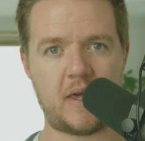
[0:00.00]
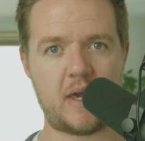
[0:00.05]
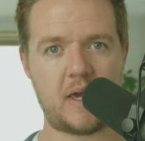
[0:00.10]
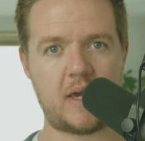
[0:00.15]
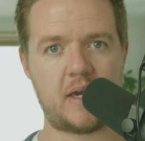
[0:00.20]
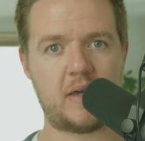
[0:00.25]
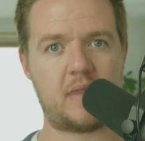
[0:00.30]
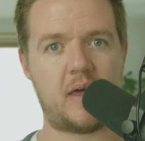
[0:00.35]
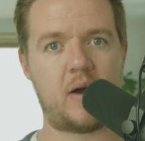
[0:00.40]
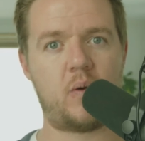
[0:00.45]

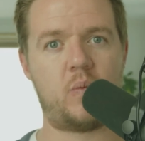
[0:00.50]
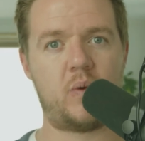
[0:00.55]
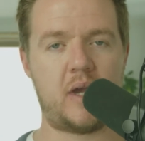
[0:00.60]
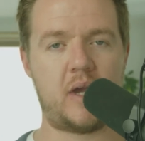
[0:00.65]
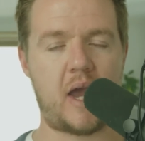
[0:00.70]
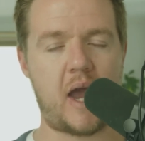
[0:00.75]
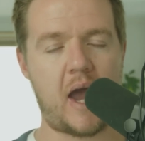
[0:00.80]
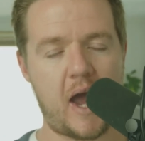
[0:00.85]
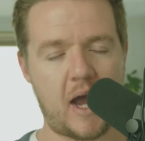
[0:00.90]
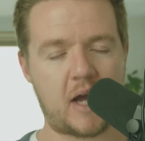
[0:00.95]
thing that
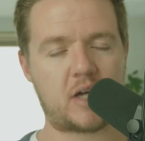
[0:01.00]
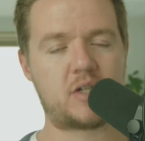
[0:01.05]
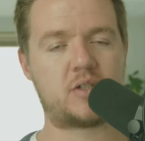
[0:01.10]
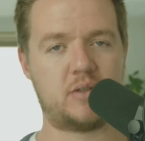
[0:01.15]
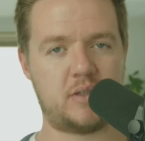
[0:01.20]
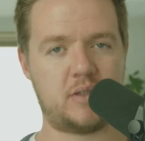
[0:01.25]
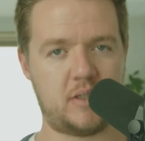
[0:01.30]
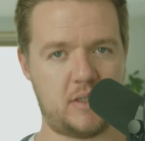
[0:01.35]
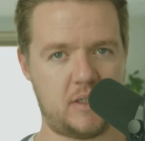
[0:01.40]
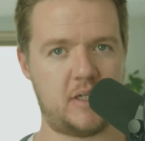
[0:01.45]
we
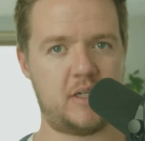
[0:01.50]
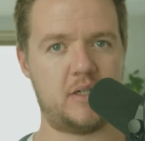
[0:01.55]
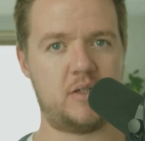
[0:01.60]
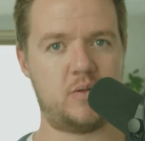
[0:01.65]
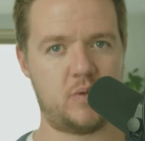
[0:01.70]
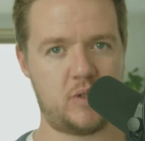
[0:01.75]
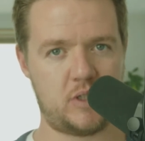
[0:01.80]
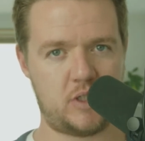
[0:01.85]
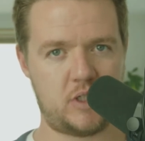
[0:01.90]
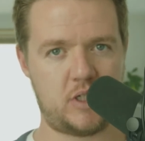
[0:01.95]
actually need
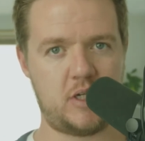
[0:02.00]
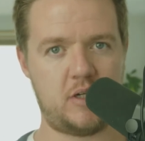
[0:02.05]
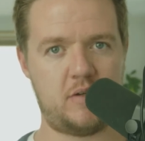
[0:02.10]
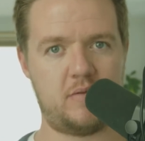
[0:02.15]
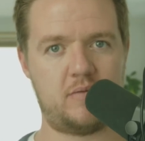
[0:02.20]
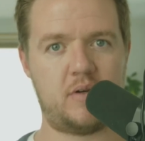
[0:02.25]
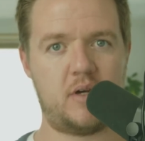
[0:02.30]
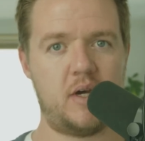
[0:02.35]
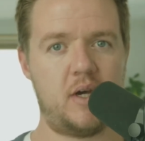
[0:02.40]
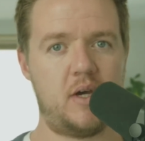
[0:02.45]
to
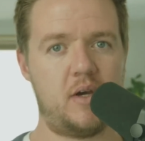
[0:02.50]
achieve.